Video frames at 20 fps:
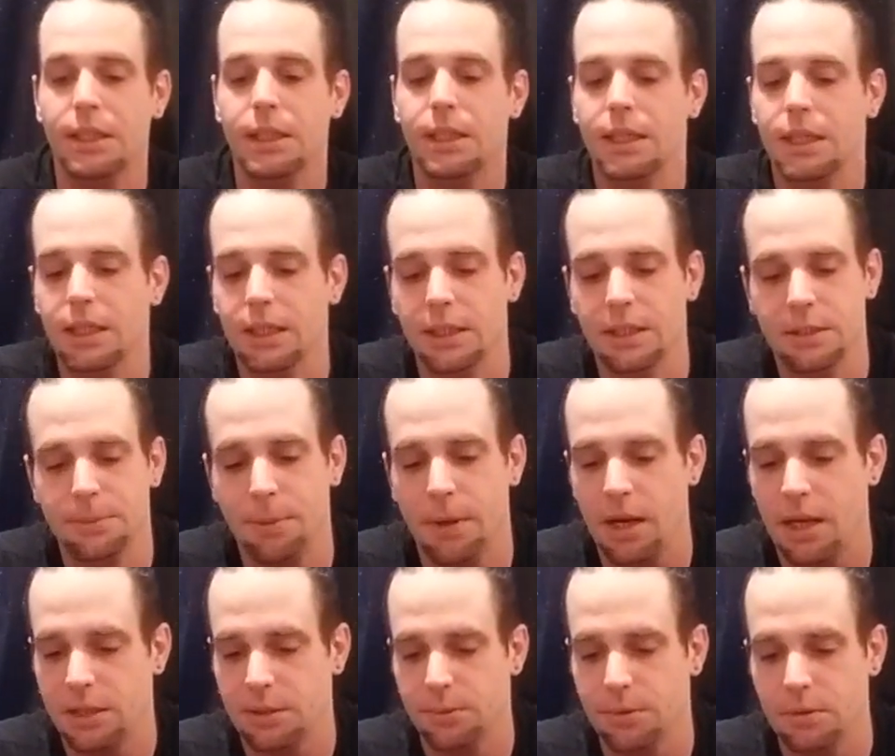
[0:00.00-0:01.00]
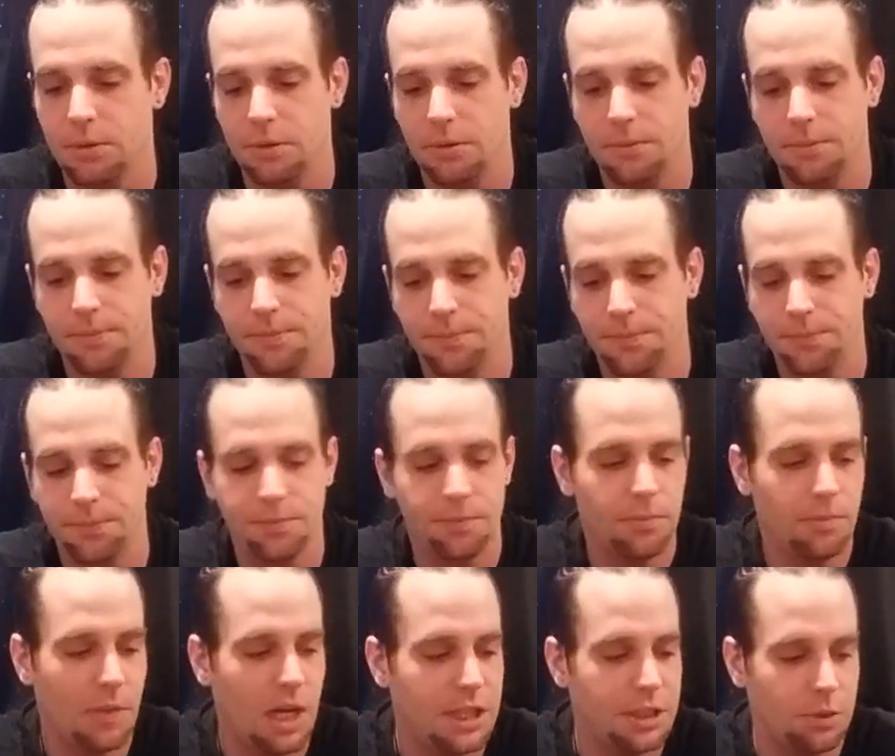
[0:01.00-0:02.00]
It is possible.
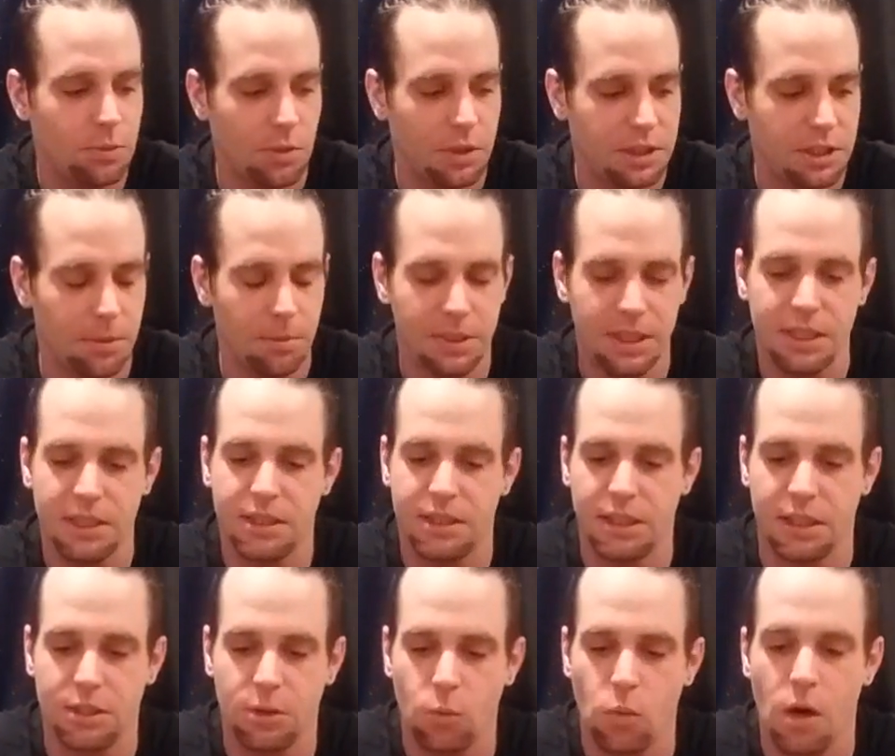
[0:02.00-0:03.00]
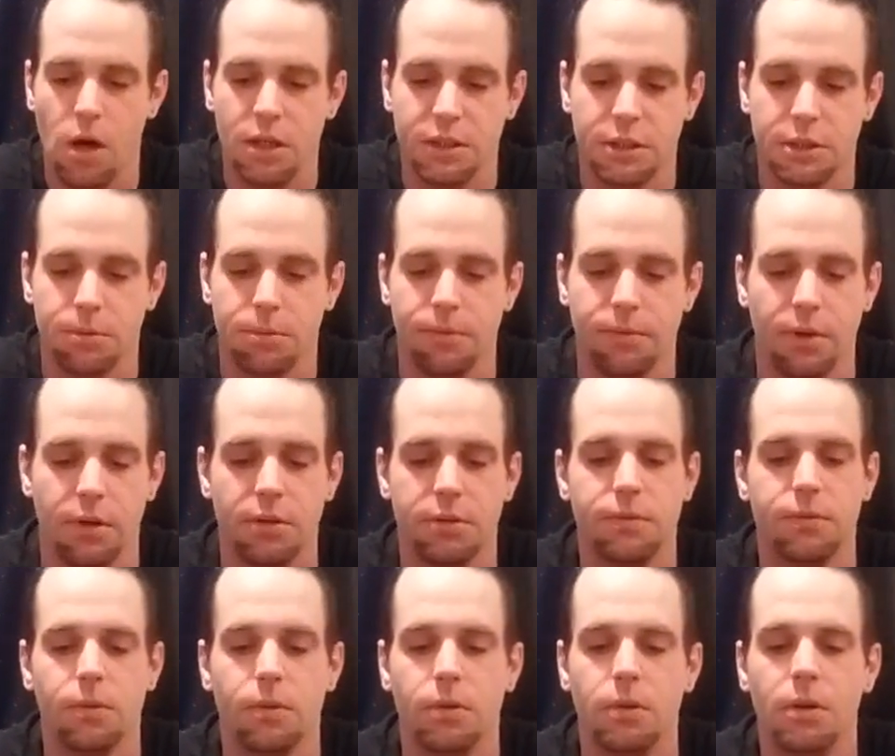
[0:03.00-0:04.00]
I just want to see what that Six of Wands is reversed
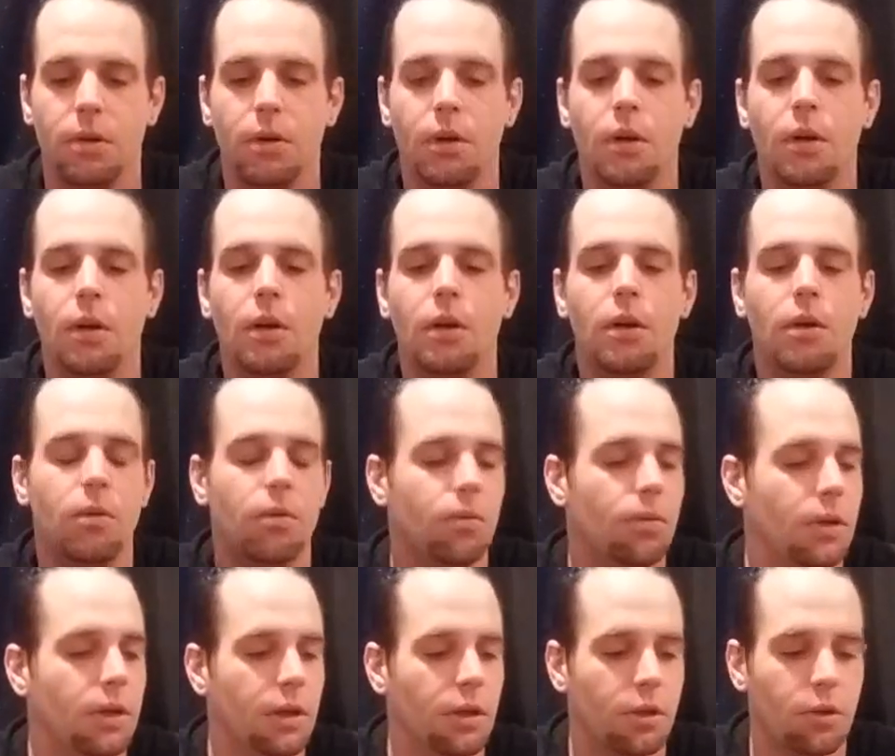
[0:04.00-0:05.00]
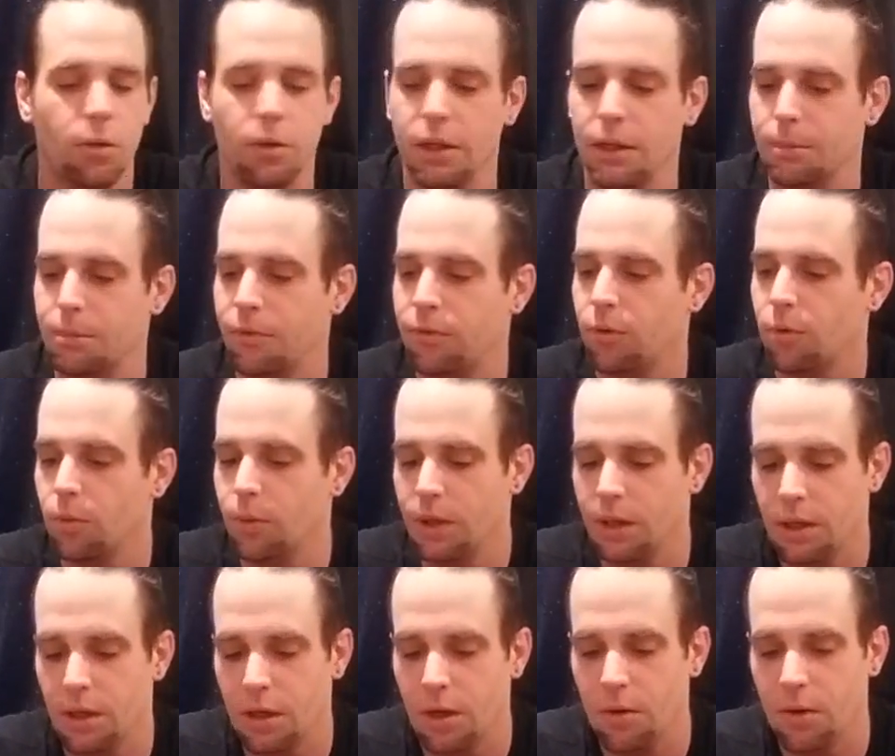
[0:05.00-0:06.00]
for. Real quick before
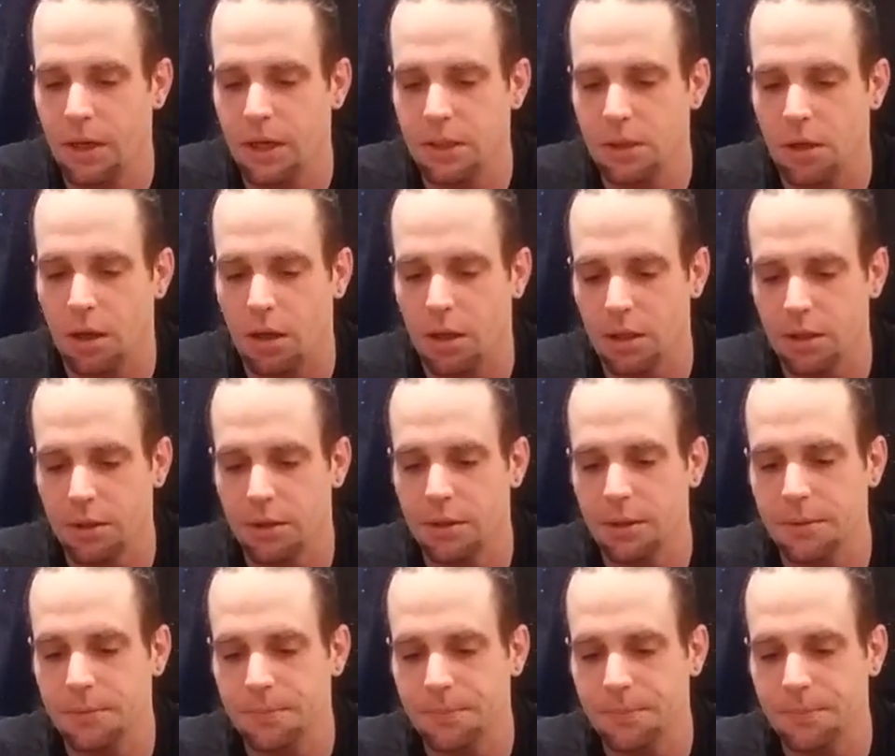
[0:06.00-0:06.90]
we uh, go ahead and call it good.